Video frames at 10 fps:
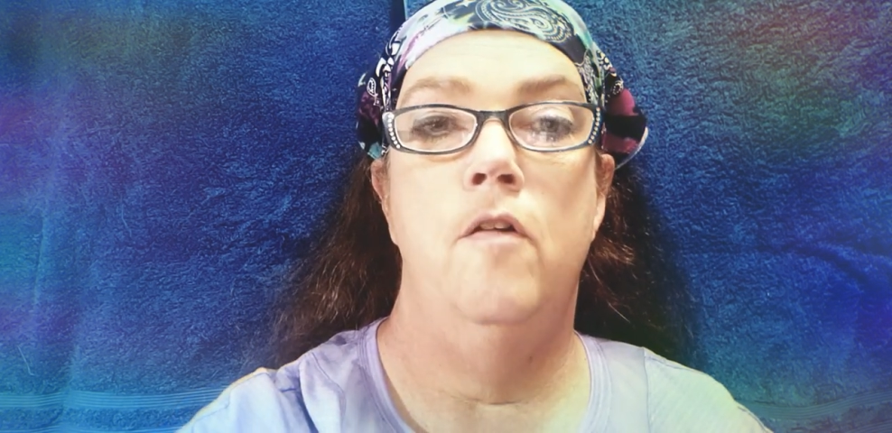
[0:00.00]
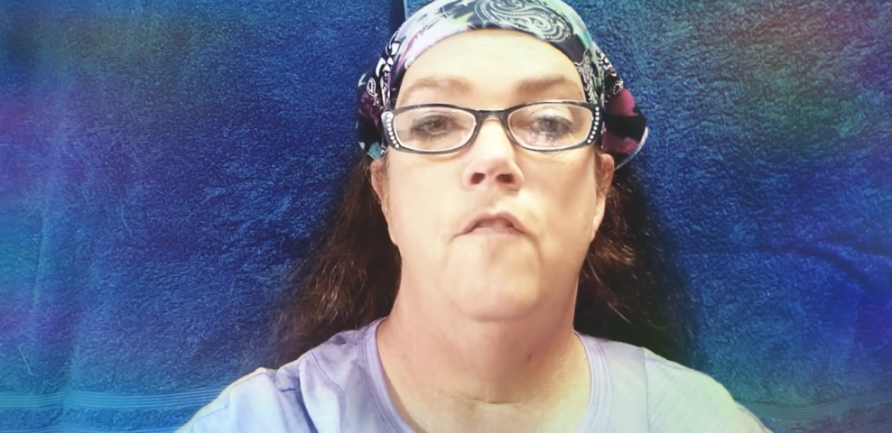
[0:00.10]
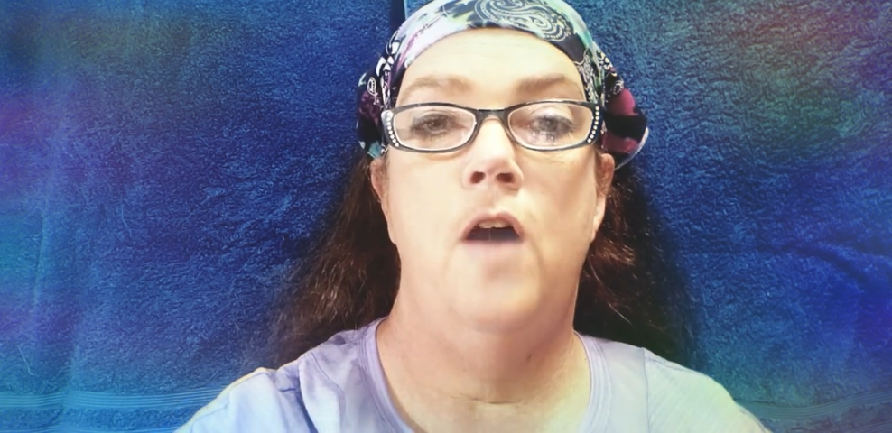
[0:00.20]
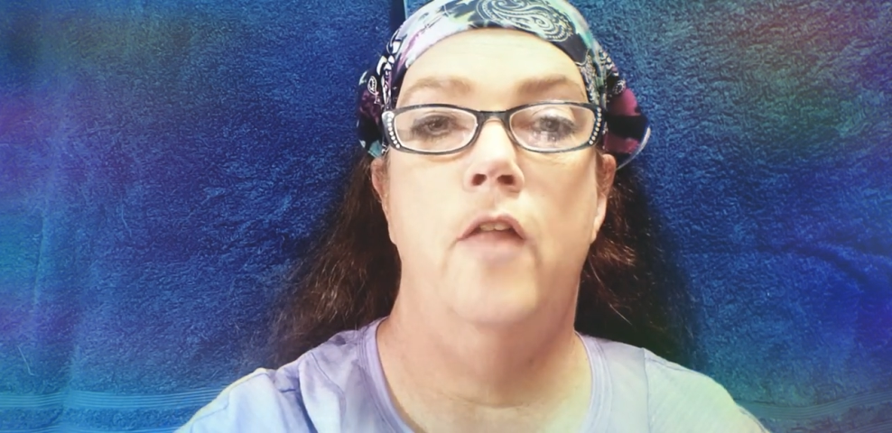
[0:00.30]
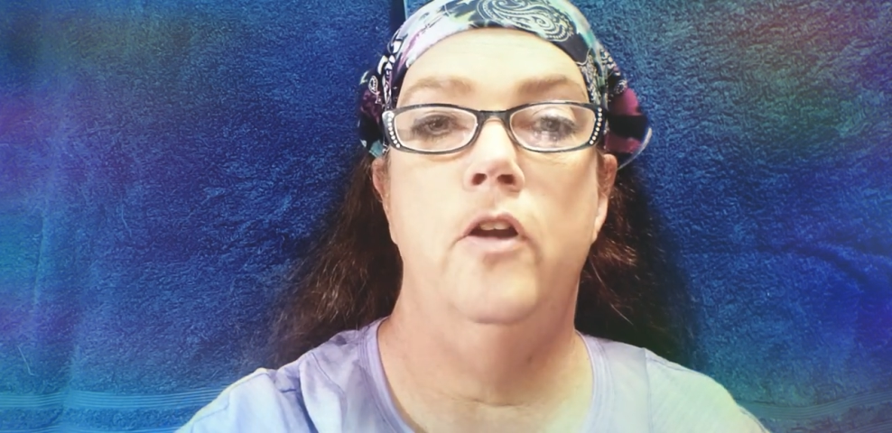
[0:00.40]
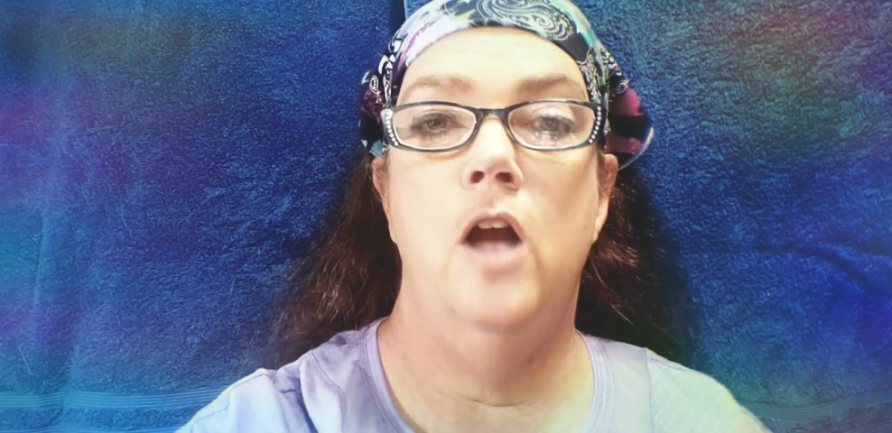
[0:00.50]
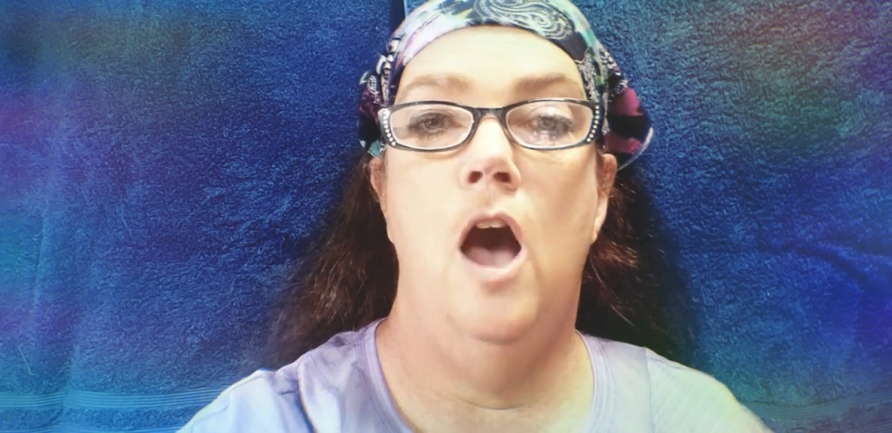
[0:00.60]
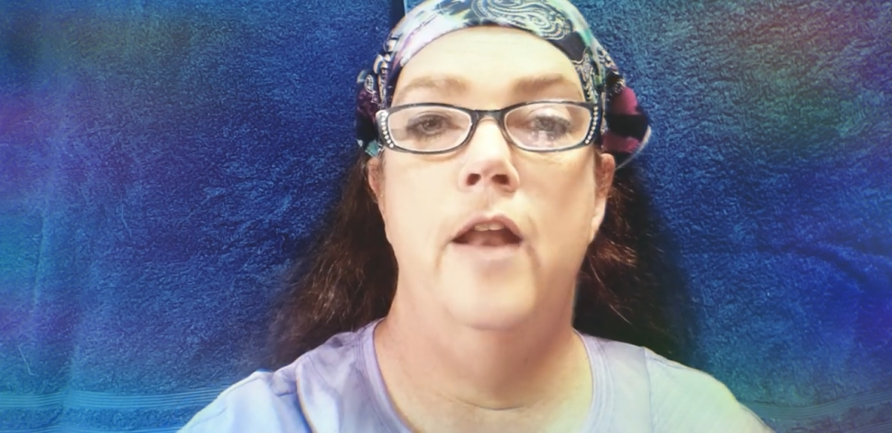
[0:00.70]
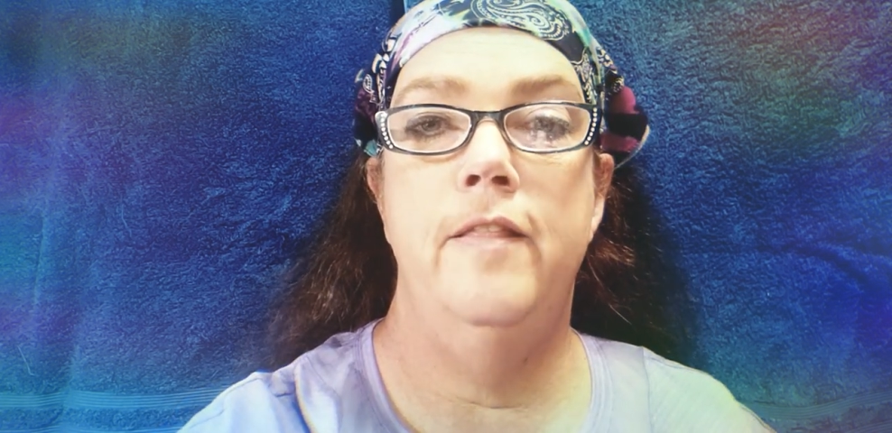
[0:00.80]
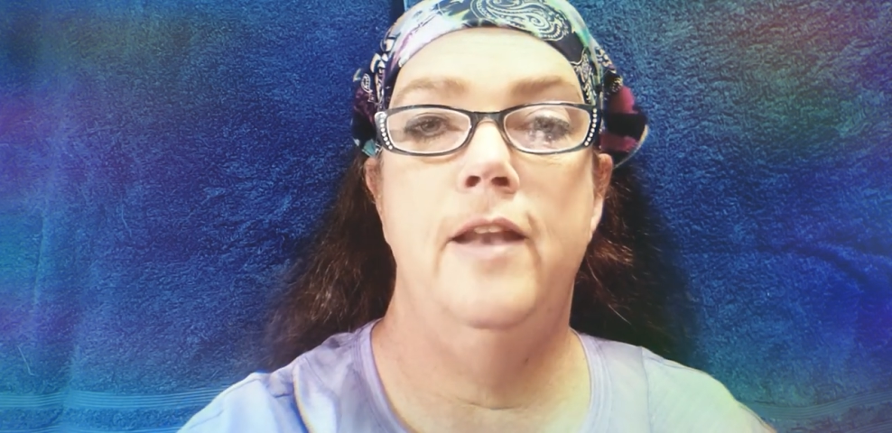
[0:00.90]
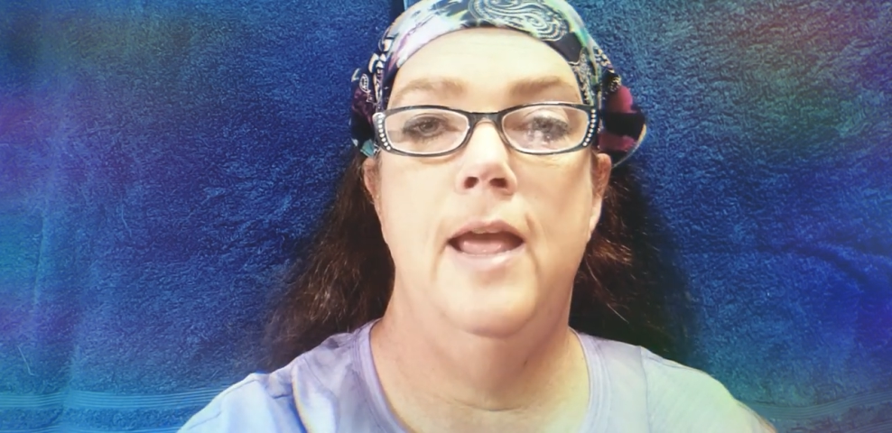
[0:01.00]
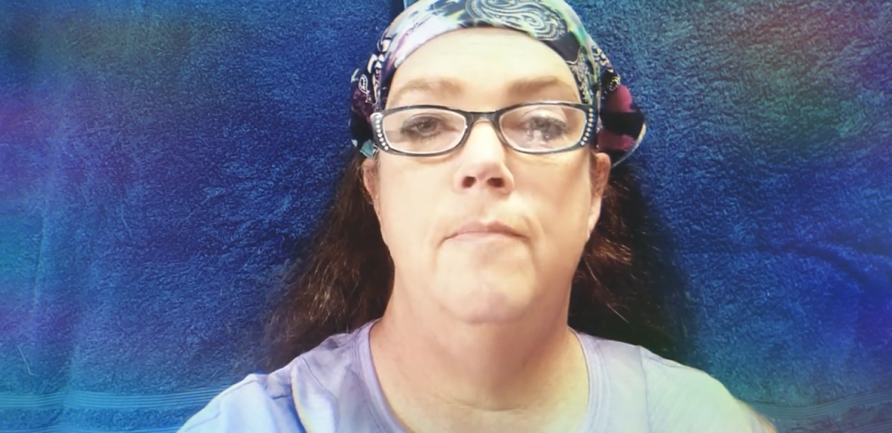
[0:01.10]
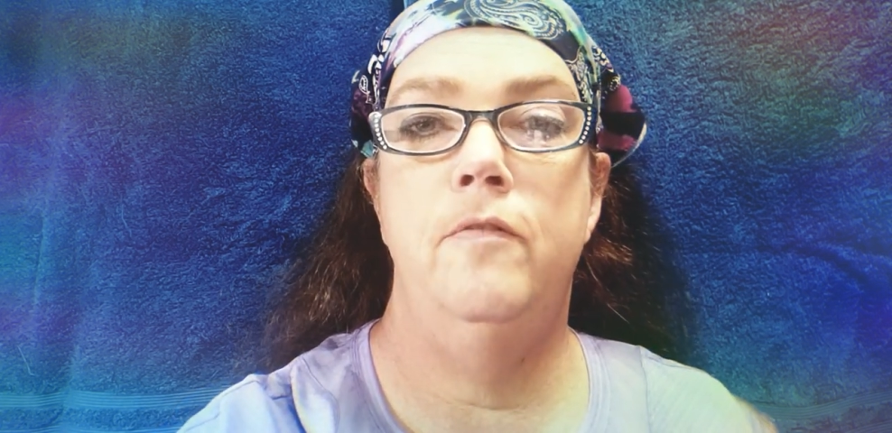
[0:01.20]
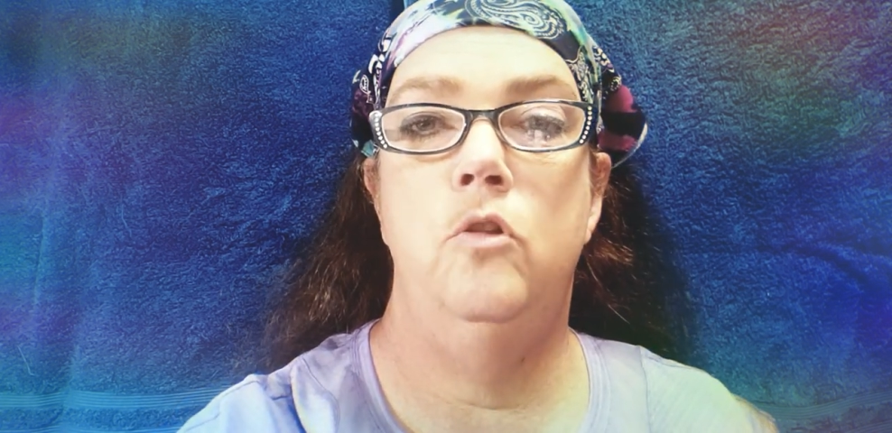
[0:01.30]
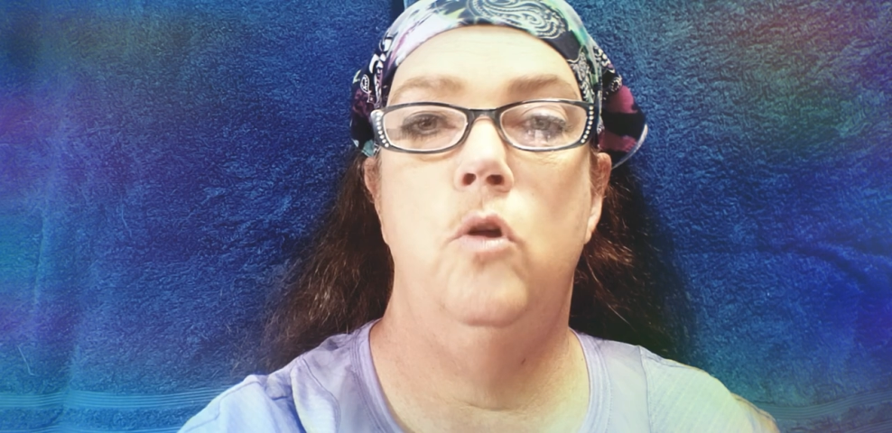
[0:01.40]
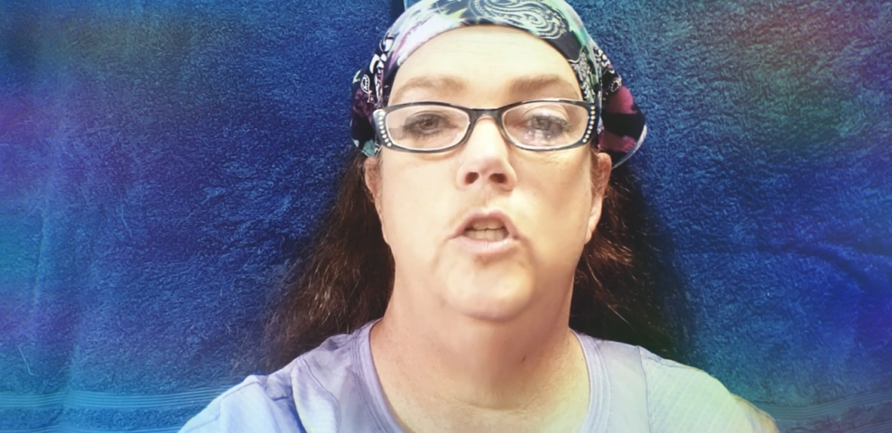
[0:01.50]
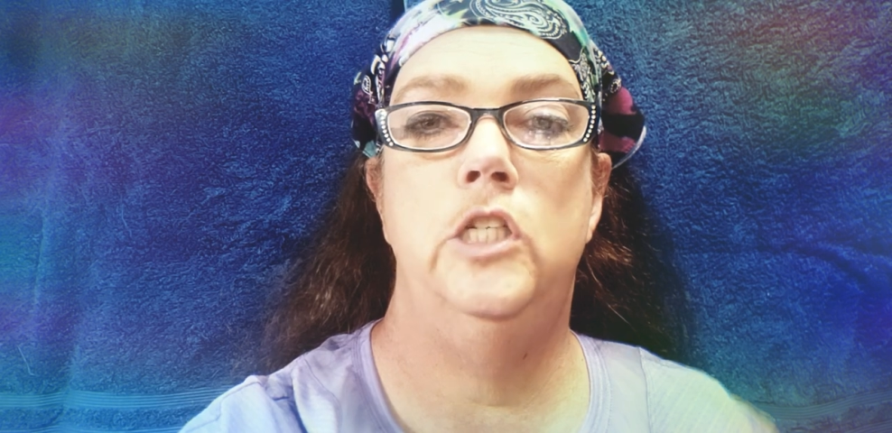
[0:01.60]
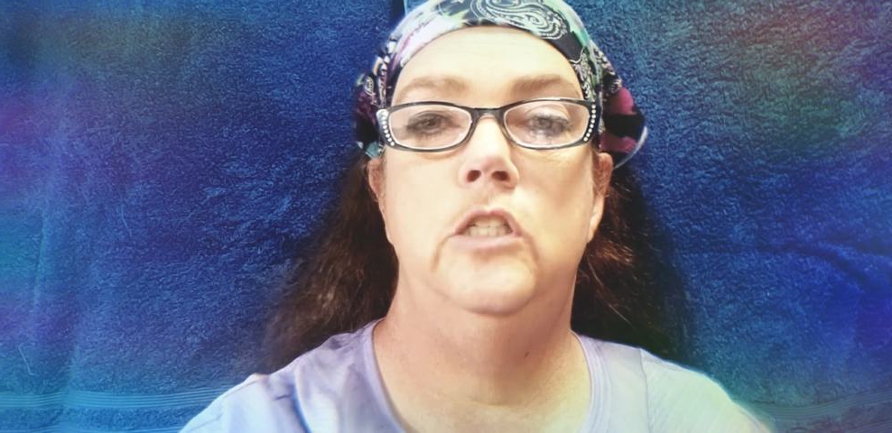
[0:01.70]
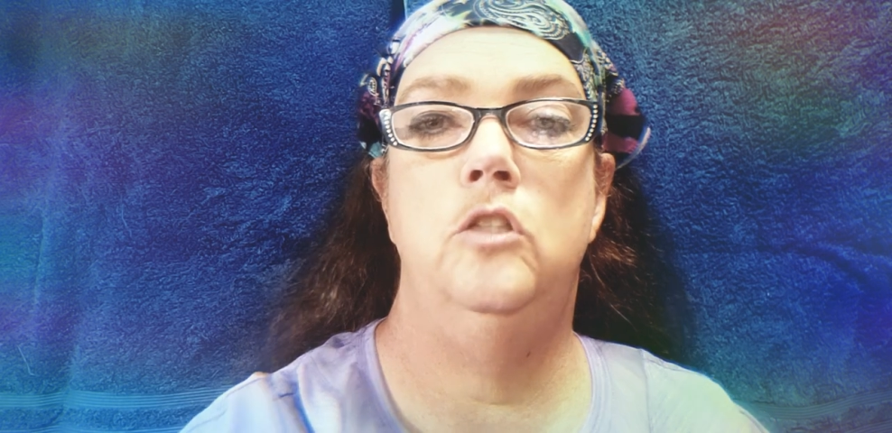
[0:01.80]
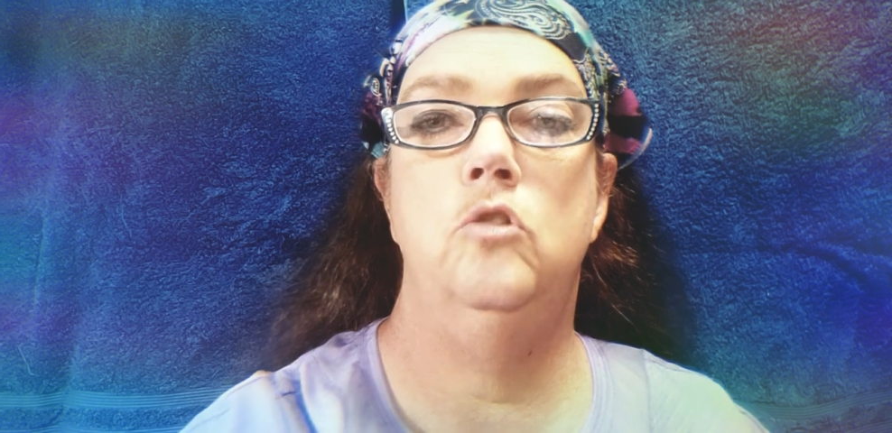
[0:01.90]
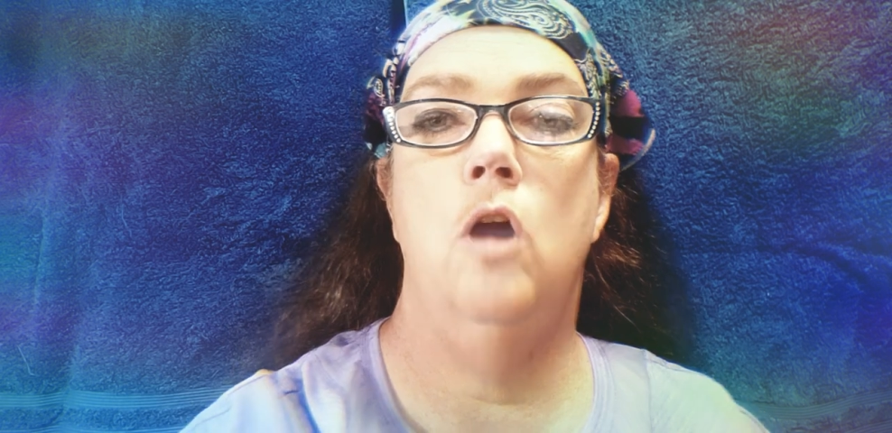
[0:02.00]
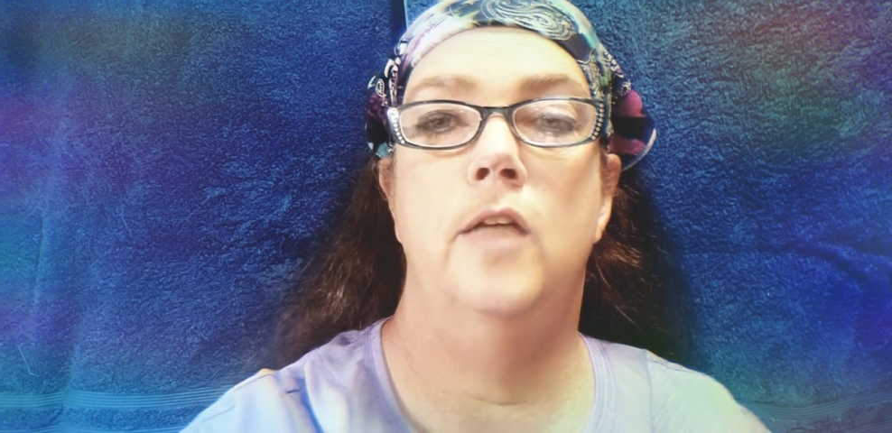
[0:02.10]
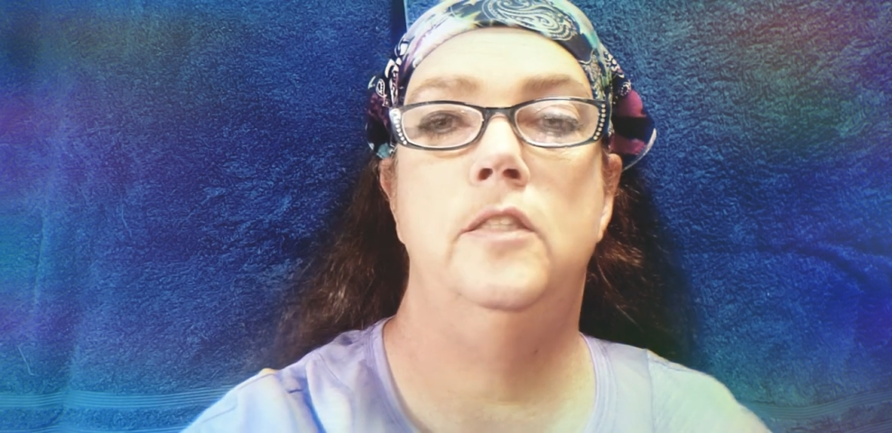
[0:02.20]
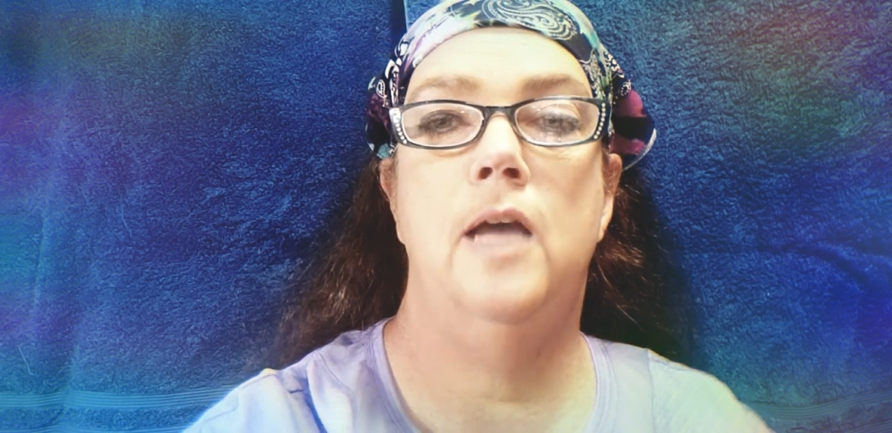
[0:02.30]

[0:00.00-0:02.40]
Father God, in the name of the Lord Jesus Christ,